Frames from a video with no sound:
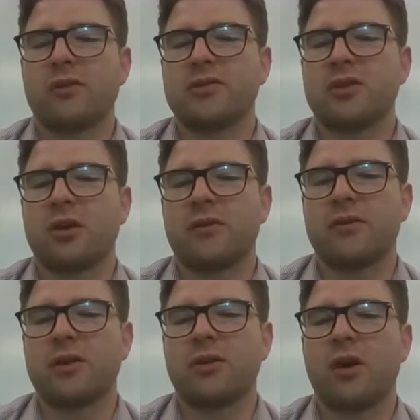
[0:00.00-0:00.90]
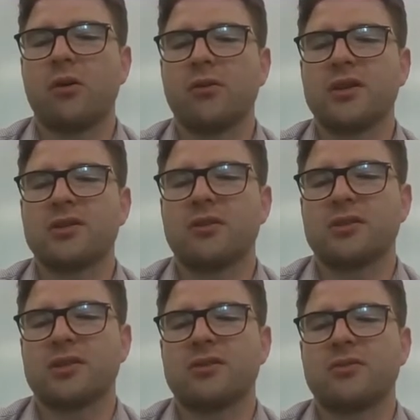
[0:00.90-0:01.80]
photographer, your goal is not
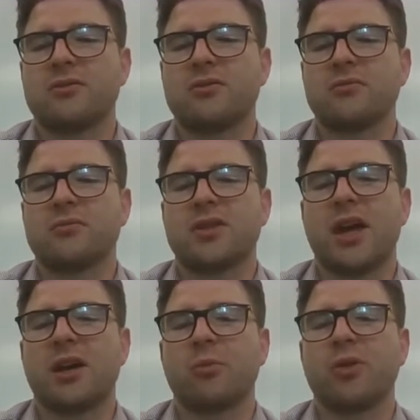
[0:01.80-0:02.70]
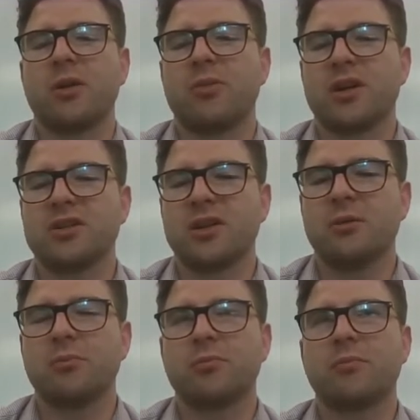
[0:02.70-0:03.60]
just to take a pretty
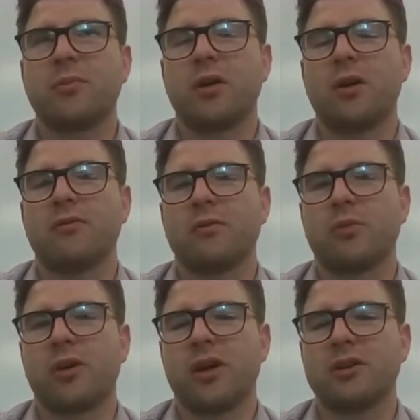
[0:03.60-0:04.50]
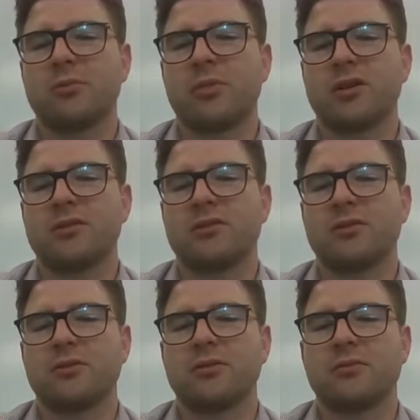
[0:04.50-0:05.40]
picture of a product, but
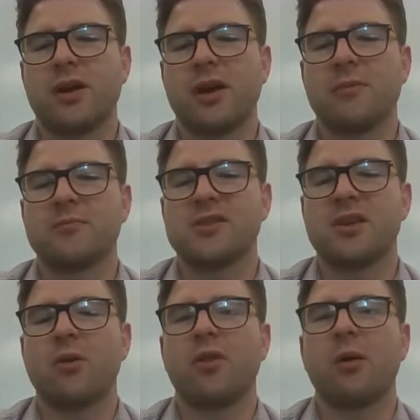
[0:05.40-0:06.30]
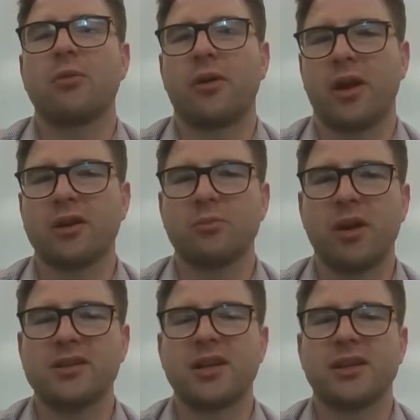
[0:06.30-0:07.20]
to sell that product
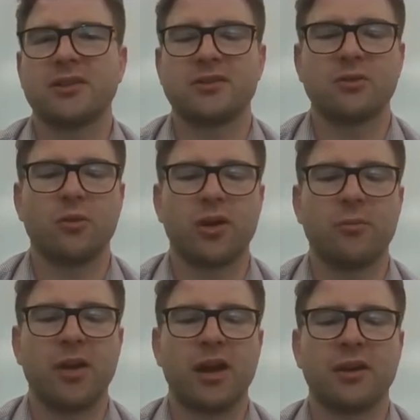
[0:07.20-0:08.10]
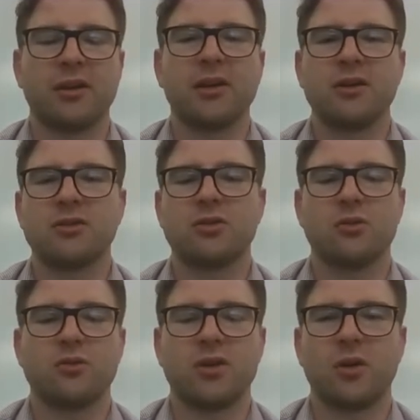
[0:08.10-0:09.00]
by telling a story about it
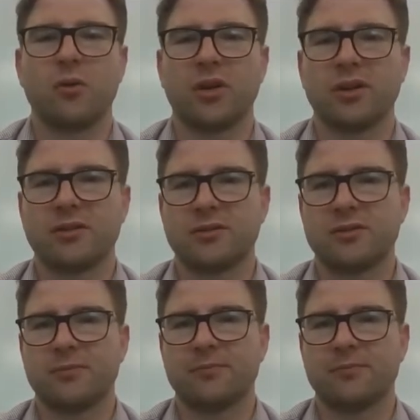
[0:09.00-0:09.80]
to the audience.